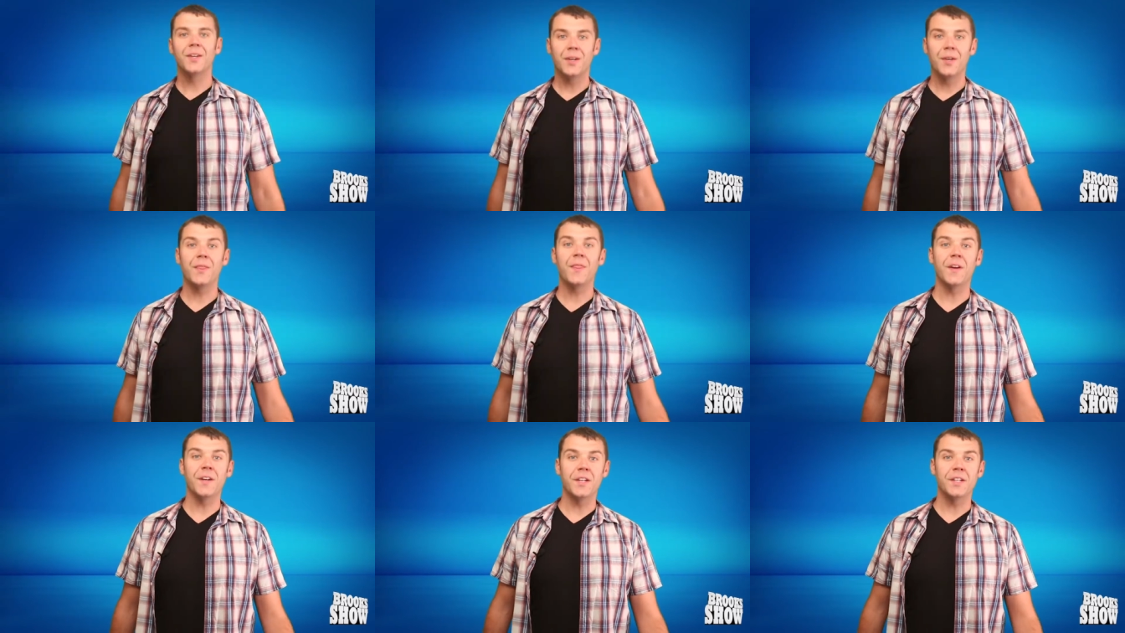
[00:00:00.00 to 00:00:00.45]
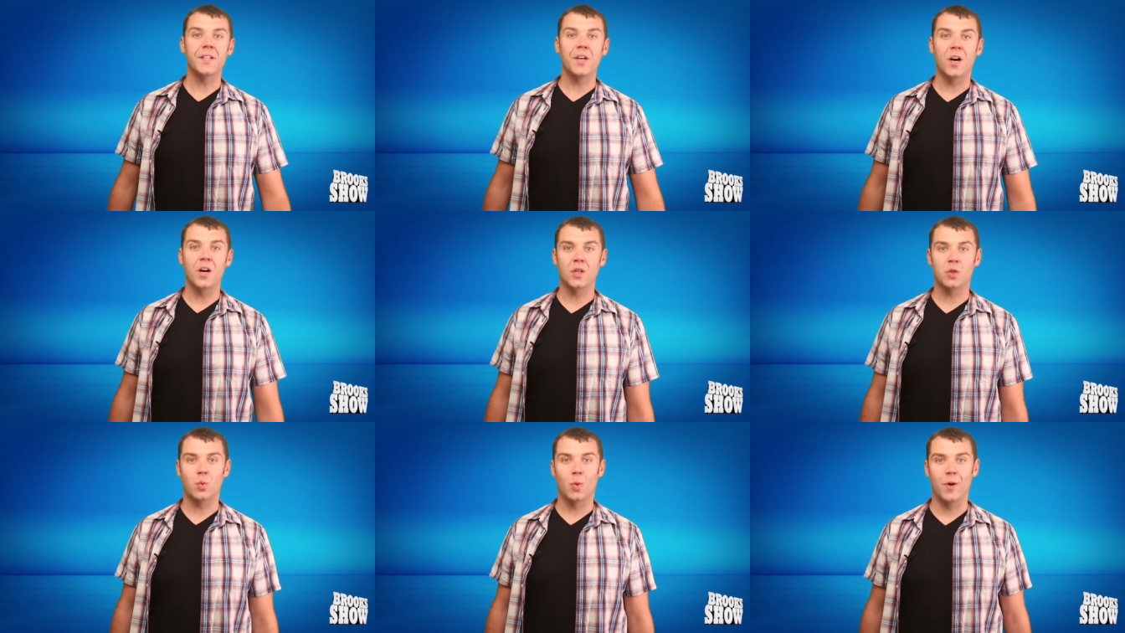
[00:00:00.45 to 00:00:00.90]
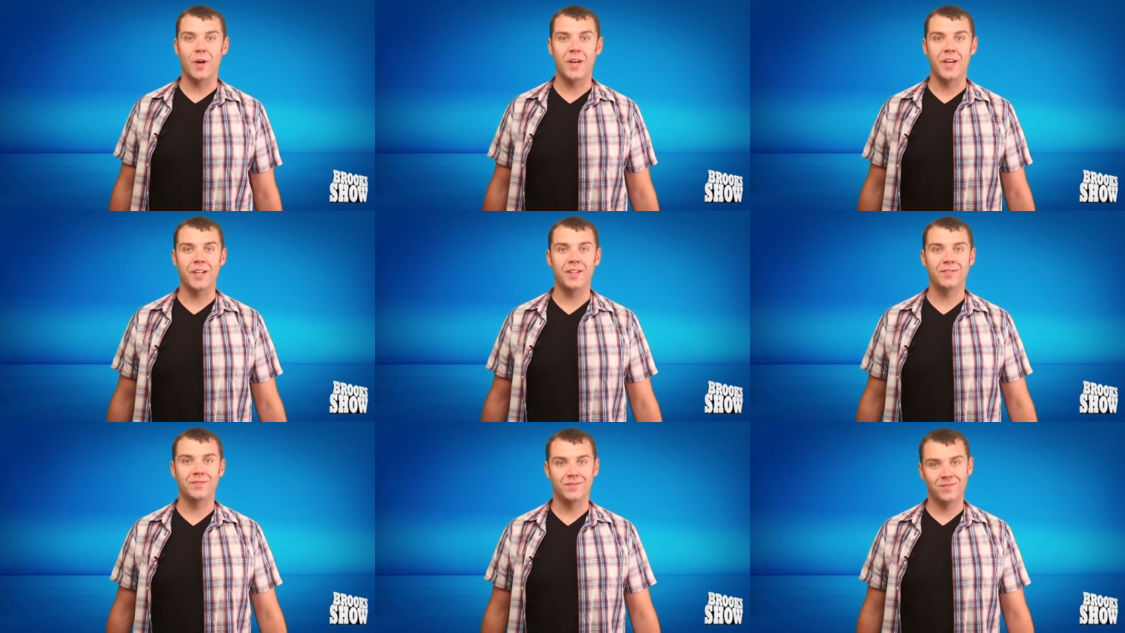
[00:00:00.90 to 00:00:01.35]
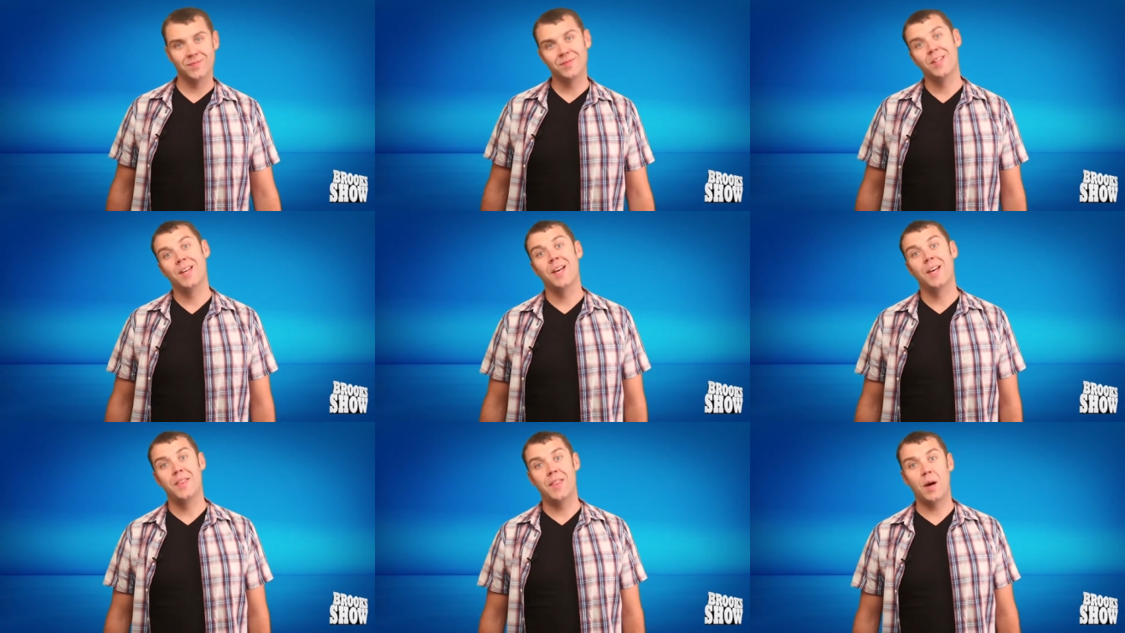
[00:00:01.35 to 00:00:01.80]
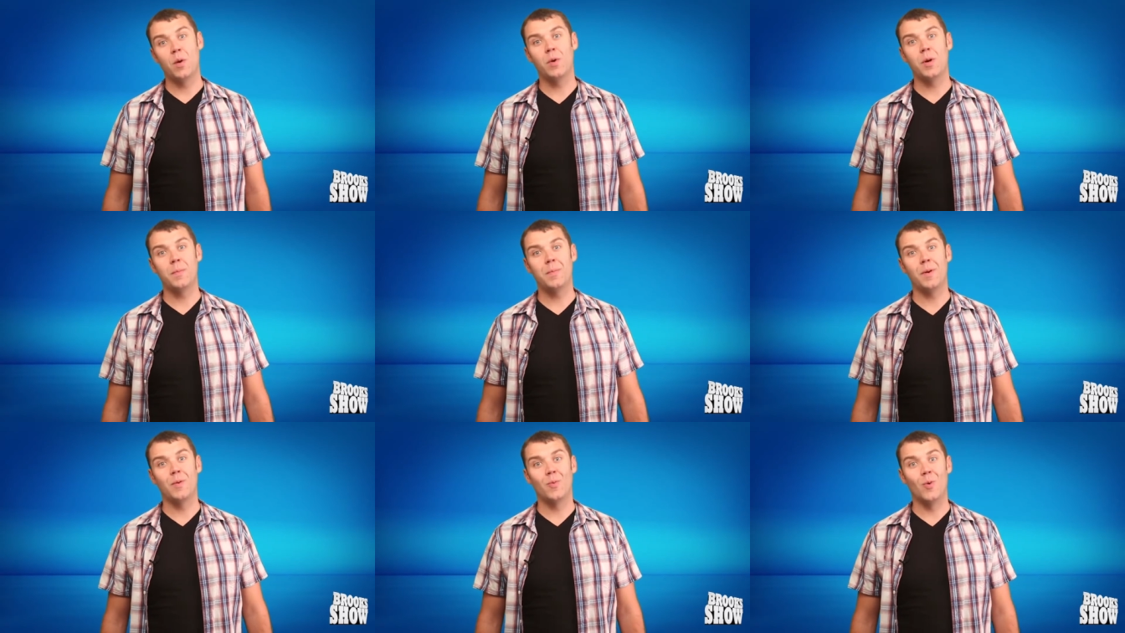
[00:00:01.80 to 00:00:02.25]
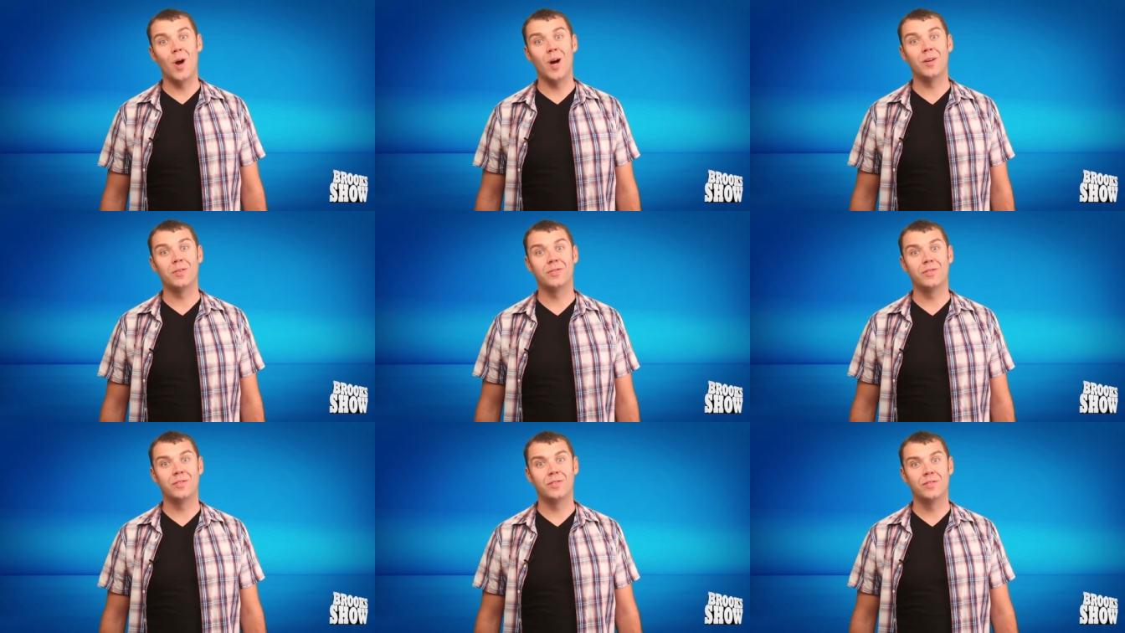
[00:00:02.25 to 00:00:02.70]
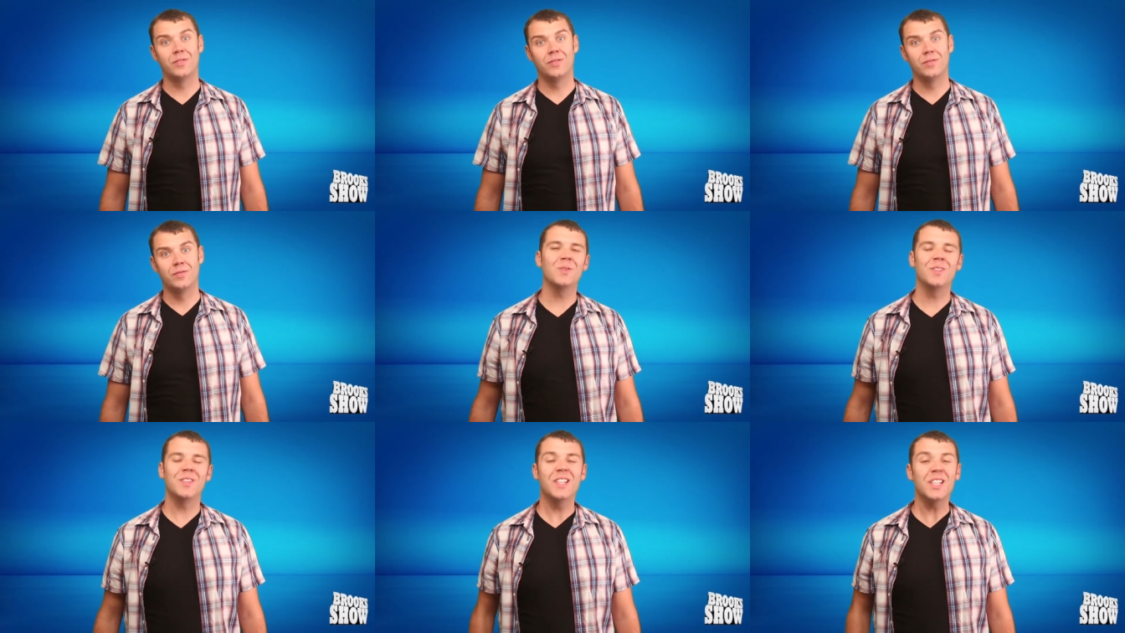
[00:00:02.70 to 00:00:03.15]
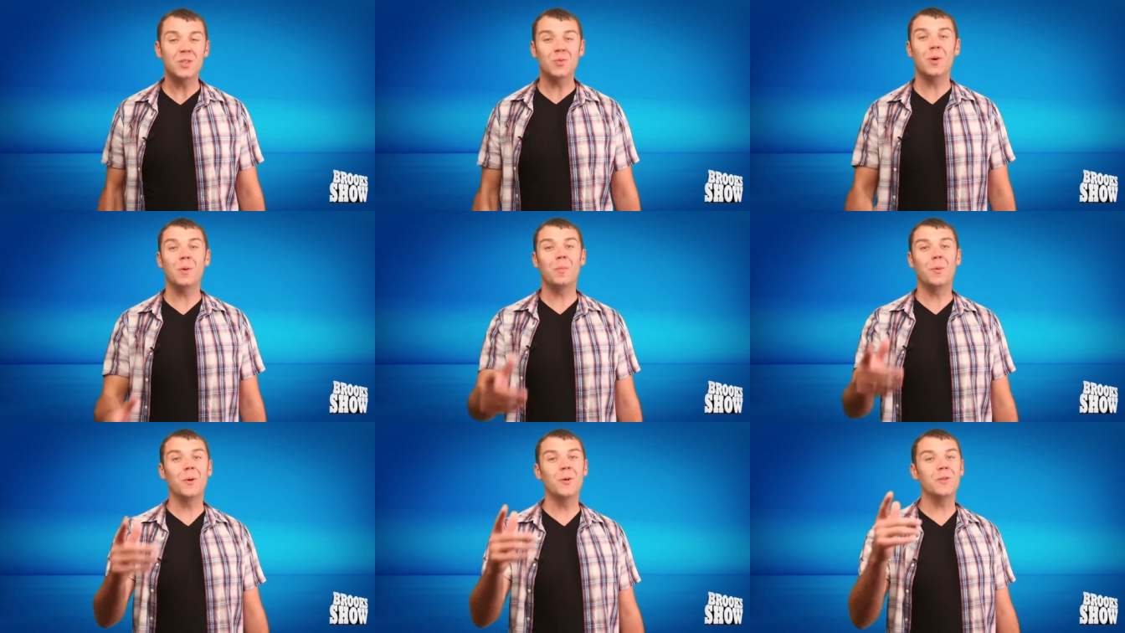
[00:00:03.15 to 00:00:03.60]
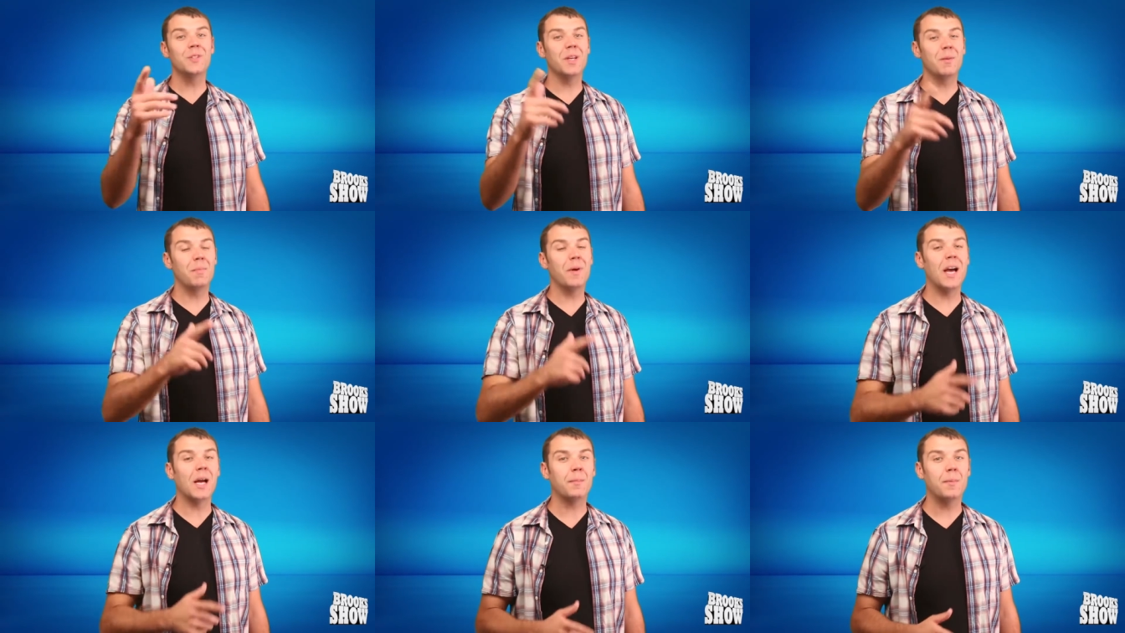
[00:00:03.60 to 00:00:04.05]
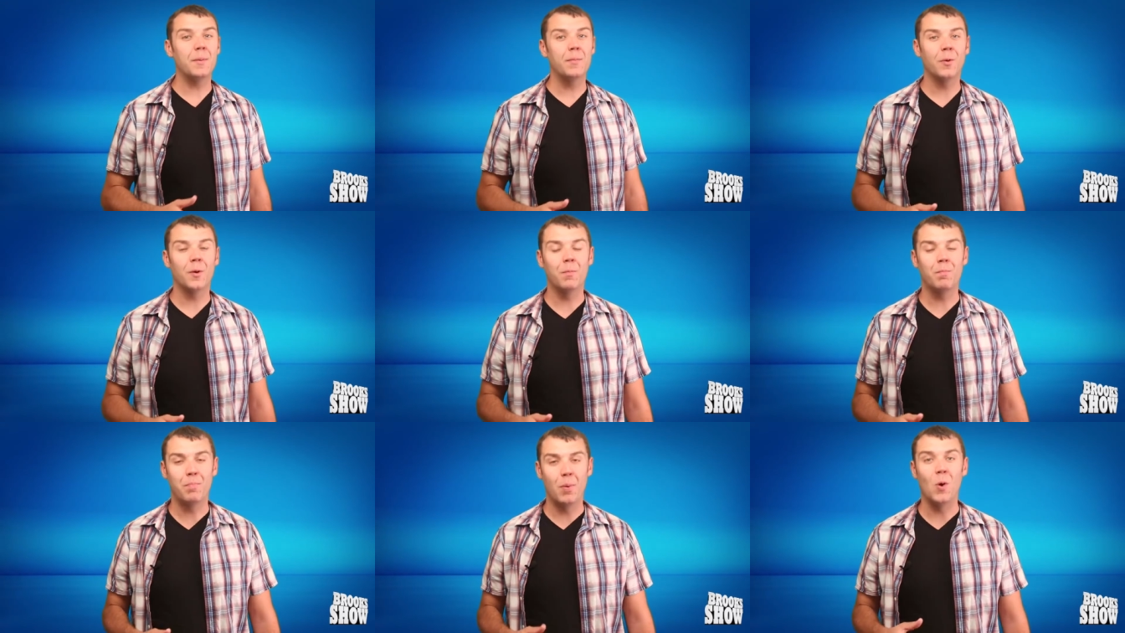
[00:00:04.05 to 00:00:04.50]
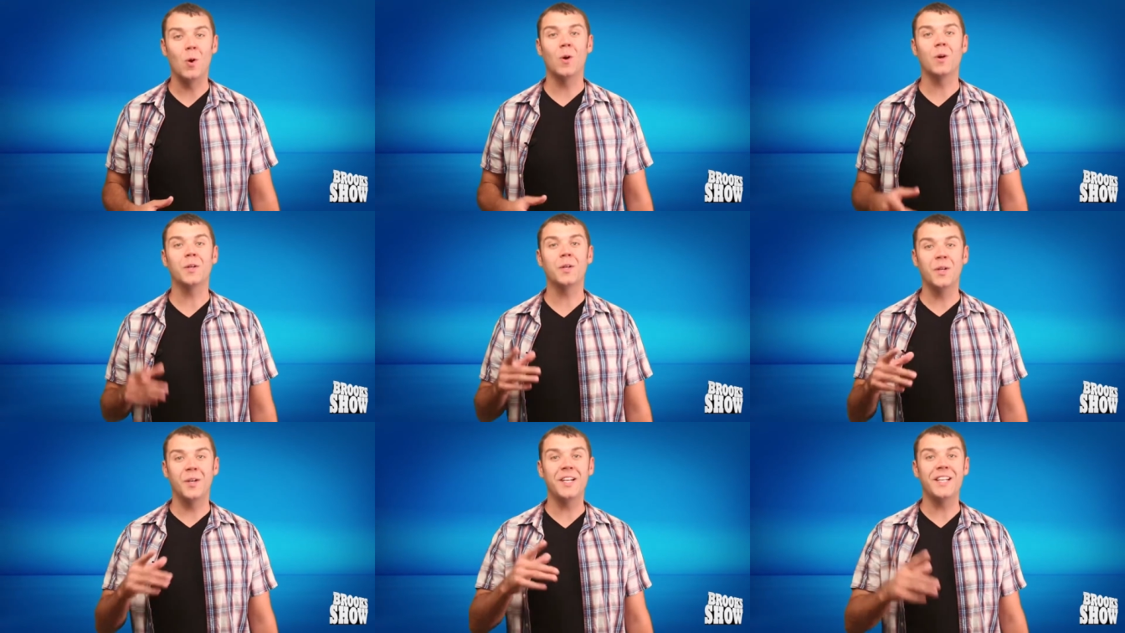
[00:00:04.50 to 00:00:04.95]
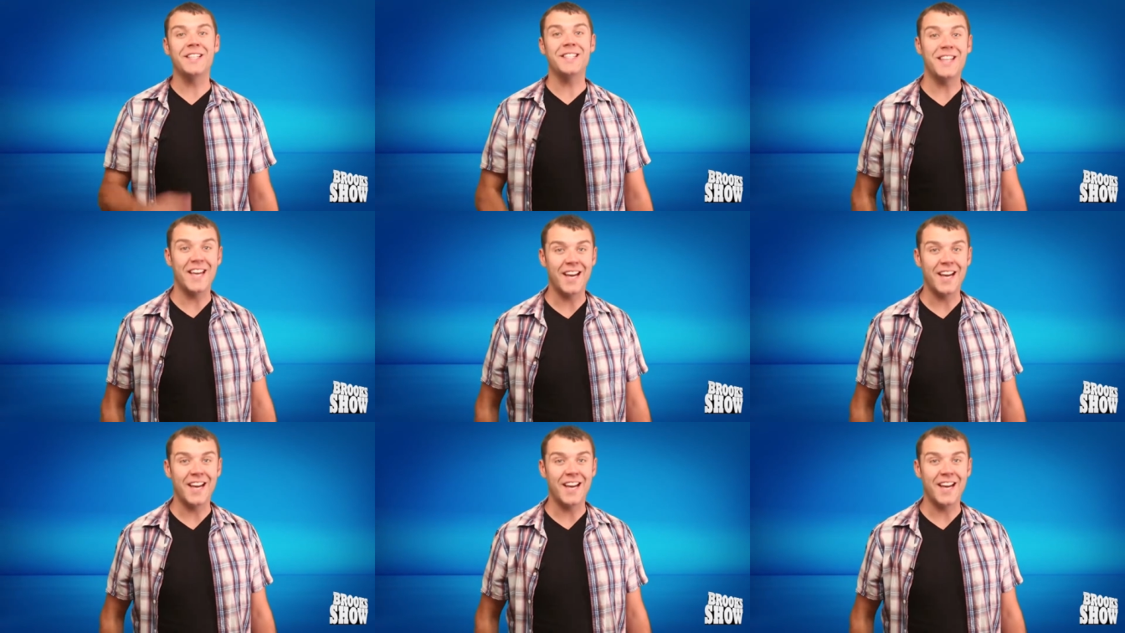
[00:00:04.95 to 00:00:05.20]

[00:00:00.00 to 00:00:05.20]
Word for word: Good thing the dogs weren't hit. That would have been rough. This one proves that black people are born good at